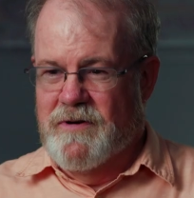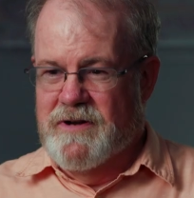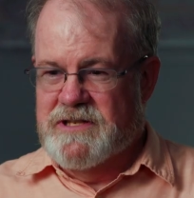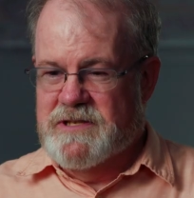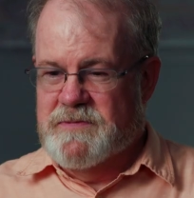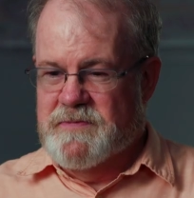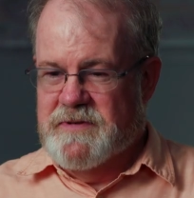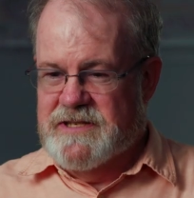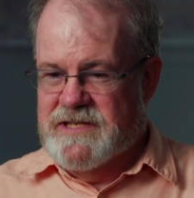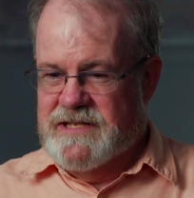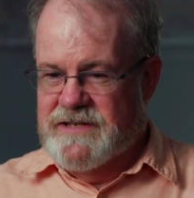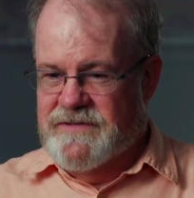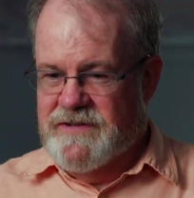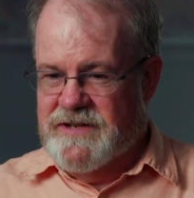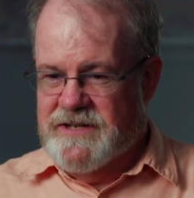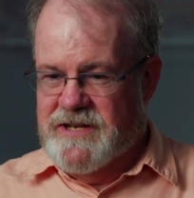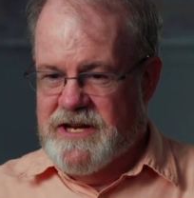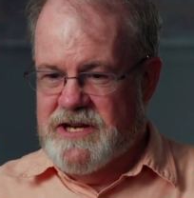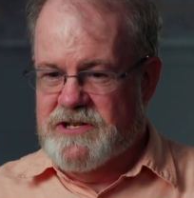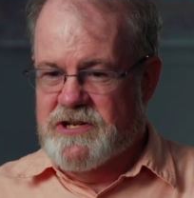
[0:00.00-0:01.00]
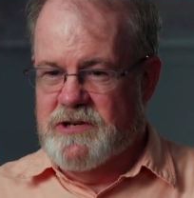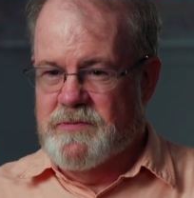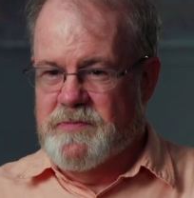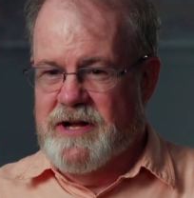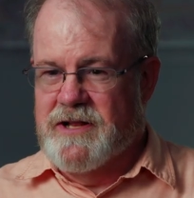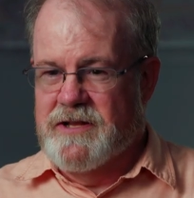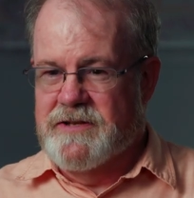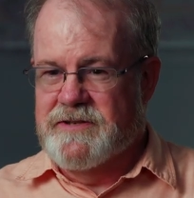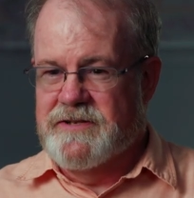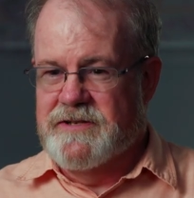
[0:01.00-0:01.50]
what specific national
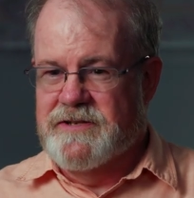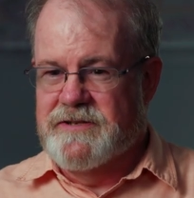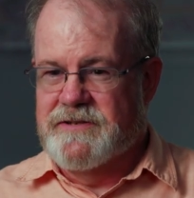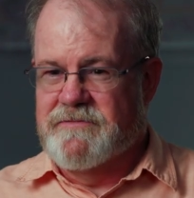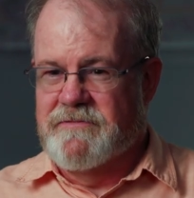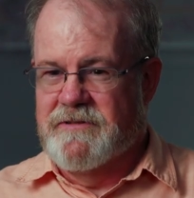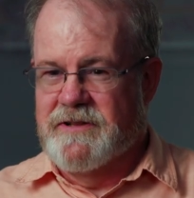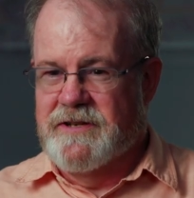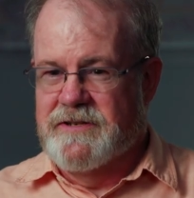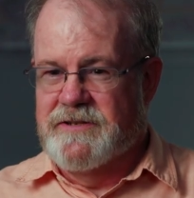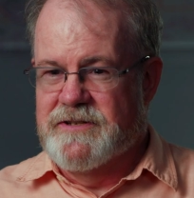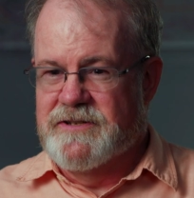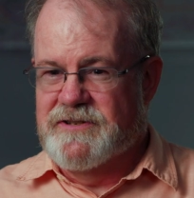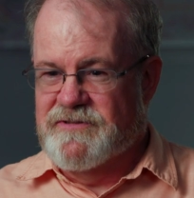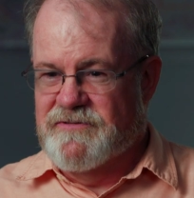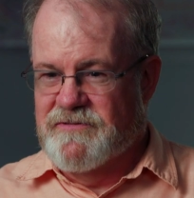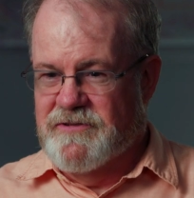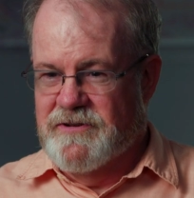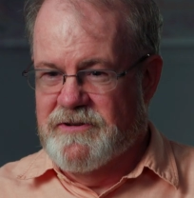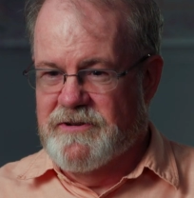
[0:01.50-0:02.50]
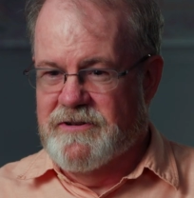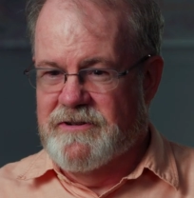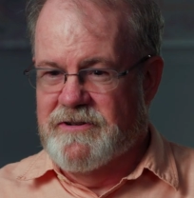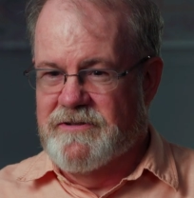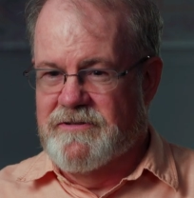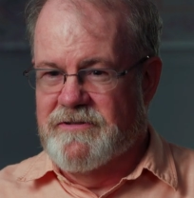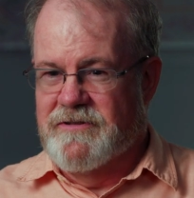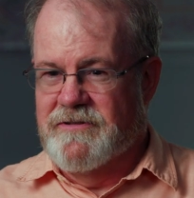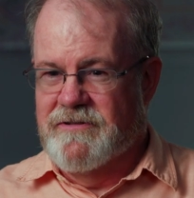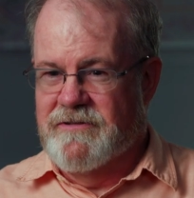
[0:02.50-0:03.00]
policies really destroy or,
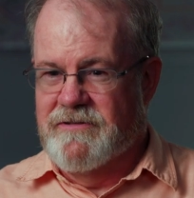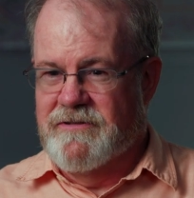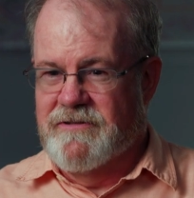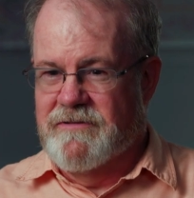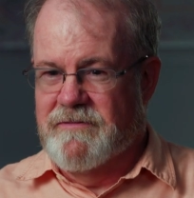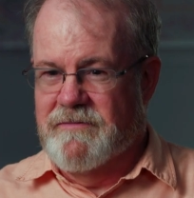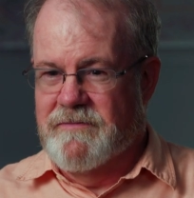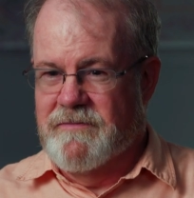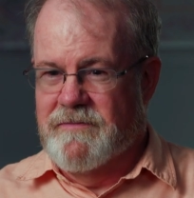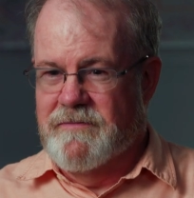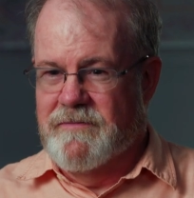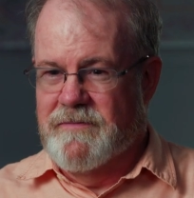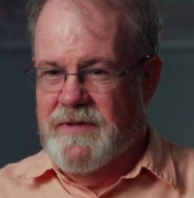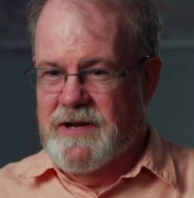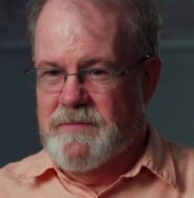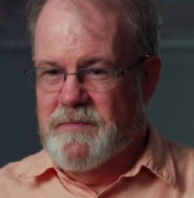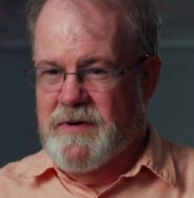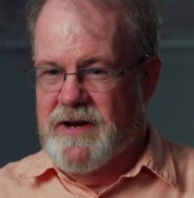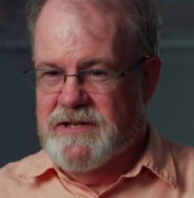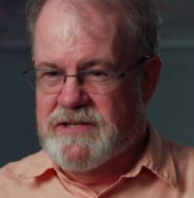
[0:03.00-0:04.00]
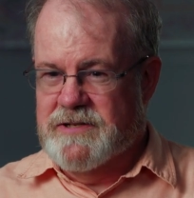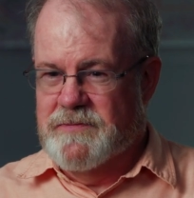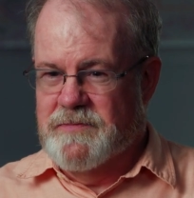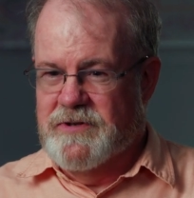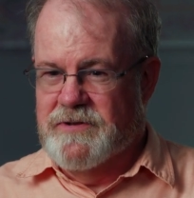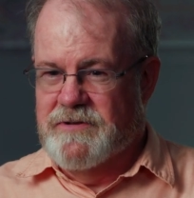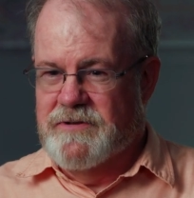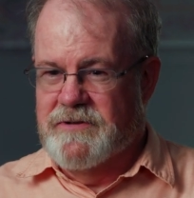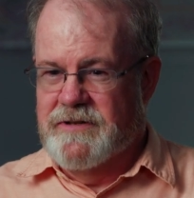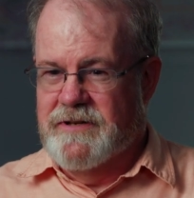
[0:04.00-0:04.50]
or make
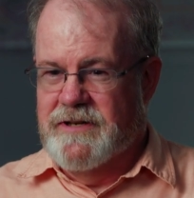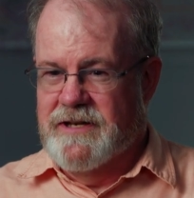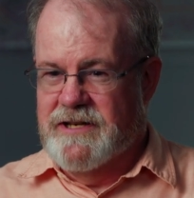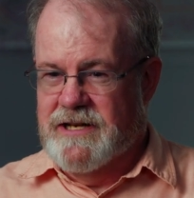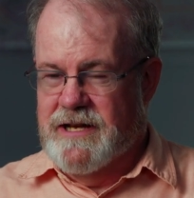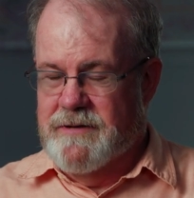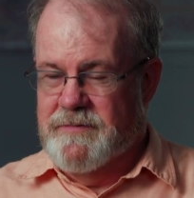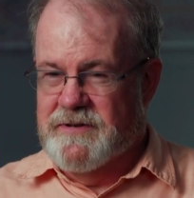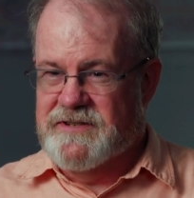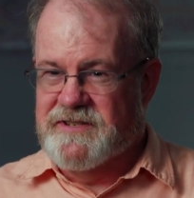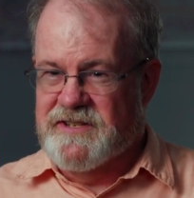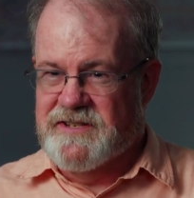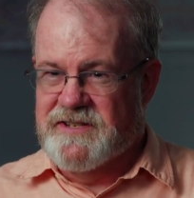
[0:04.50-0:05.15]
possible economic